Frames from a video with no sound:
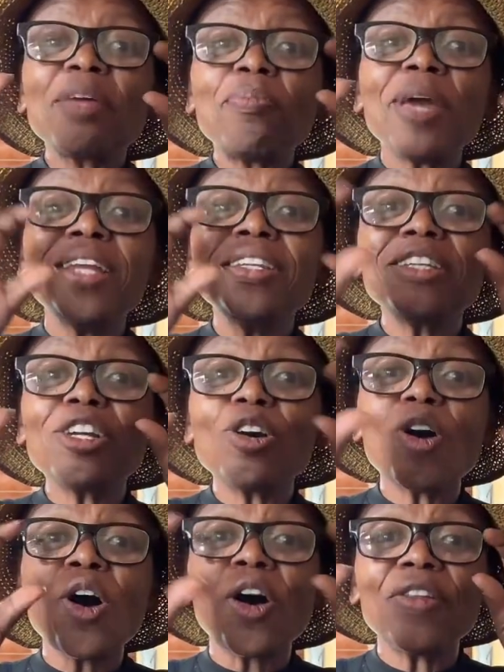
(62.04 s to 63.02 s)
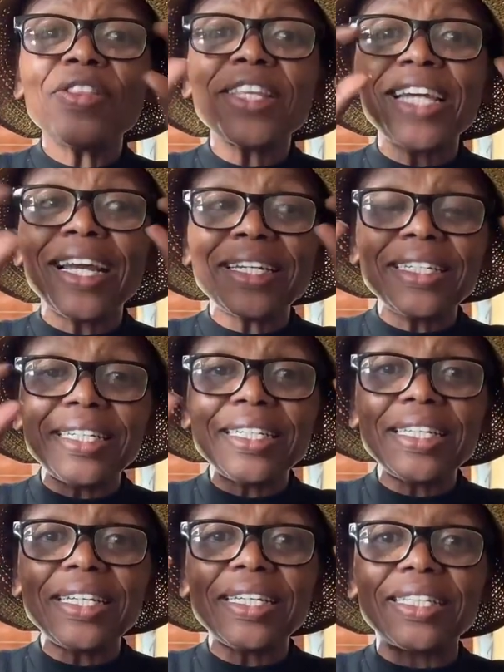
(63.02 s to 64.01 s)
depending on their
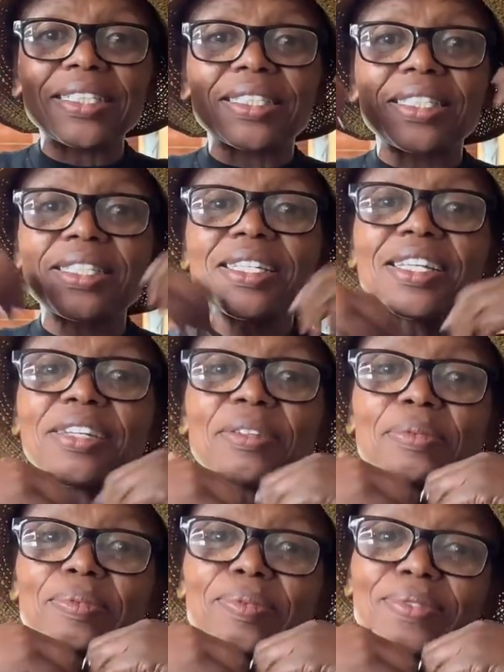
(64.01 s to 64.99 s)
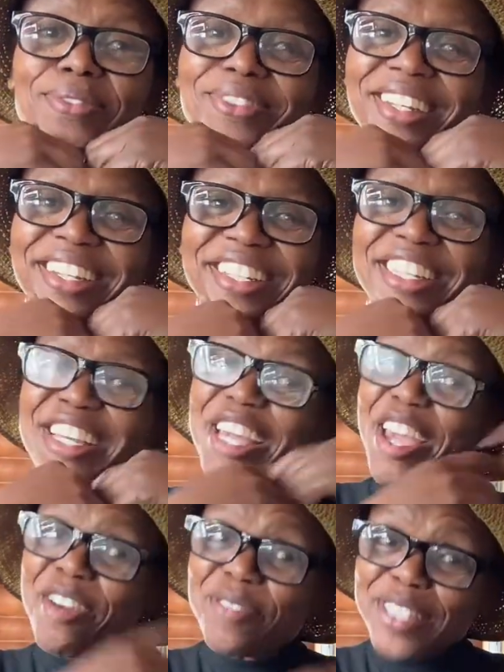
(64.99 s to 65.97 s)
needs.
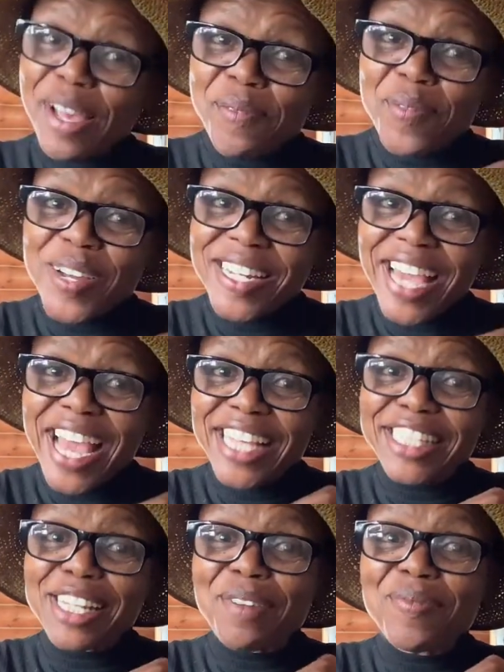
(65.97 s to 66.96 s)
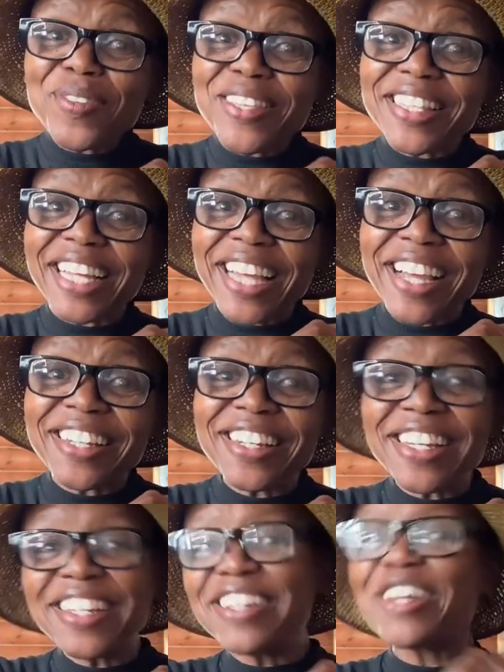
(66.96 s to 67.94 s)
If somebody has something that I
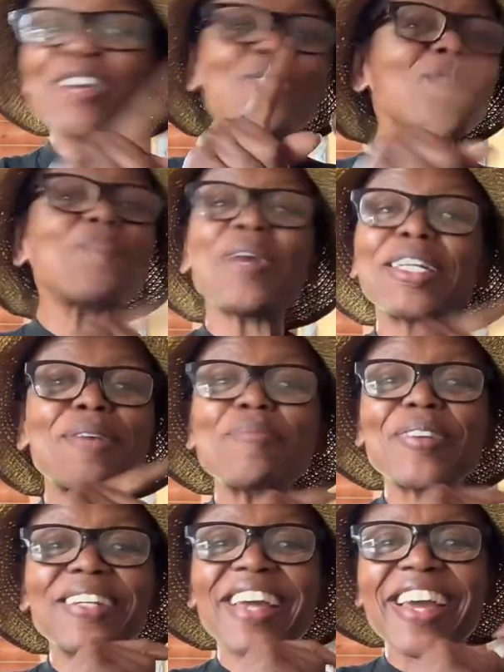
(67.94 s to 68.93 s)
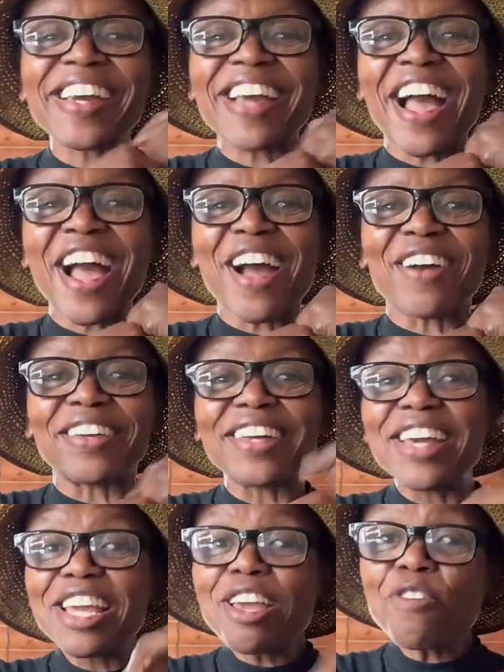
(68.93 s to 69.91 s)
need, you bet I'm going to hang out.
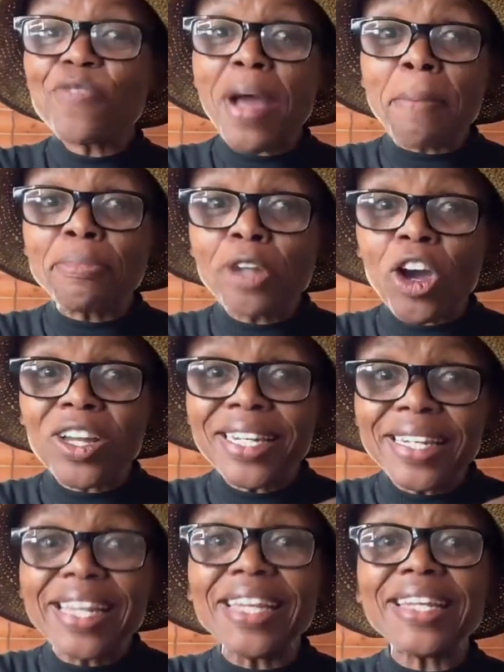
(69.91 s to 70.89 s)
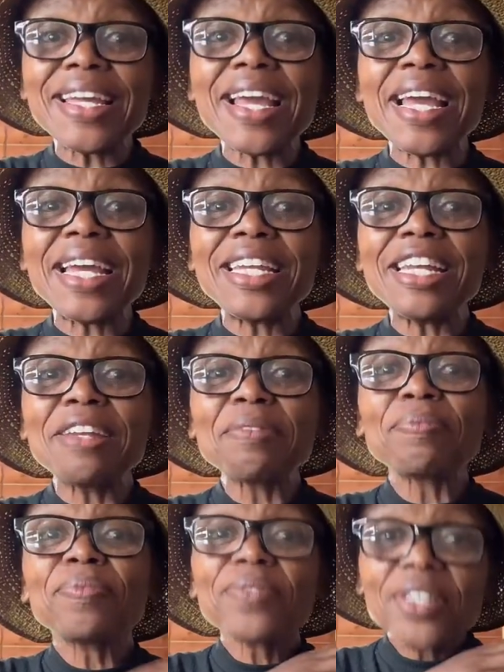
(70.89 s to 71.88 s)
If I'm not needed,
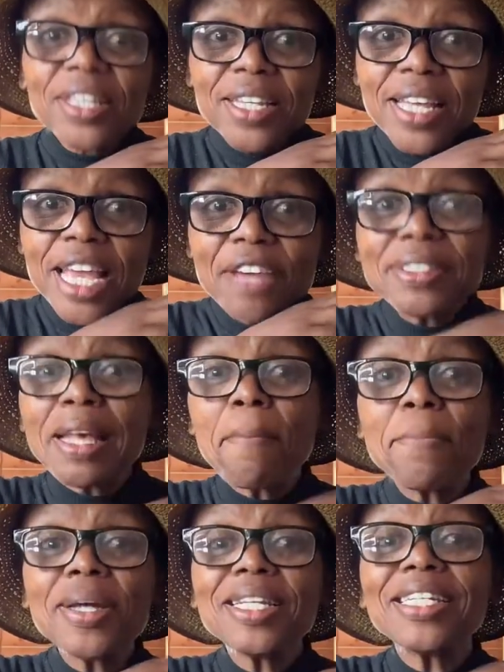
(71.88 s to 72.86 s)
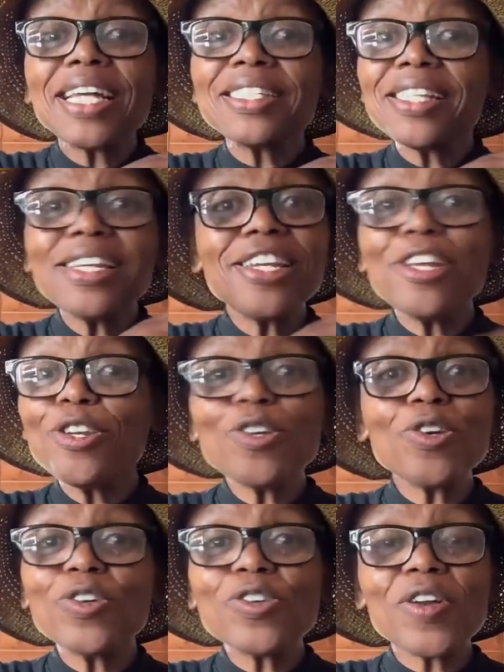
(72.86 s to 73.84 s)
if somebody doesn't need you,
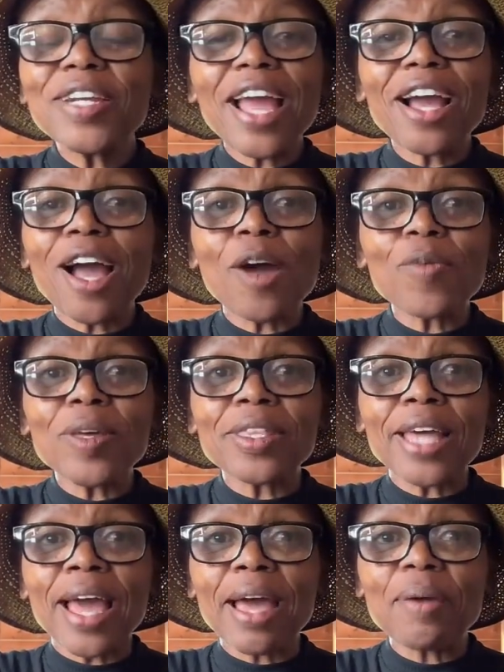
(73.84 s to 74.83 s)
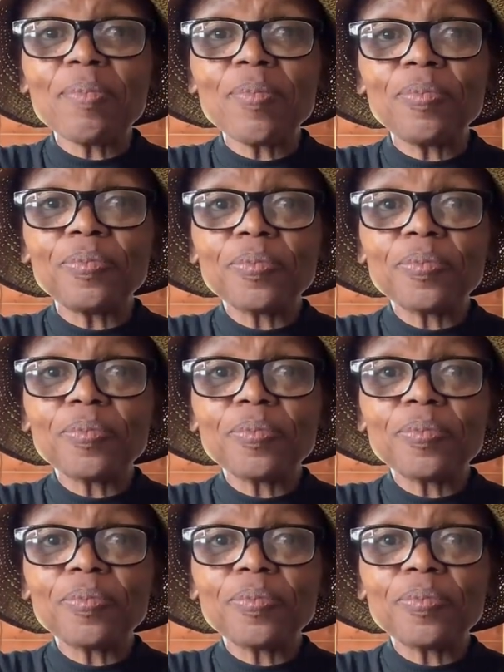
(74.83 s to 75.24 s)
you don't hang out with them.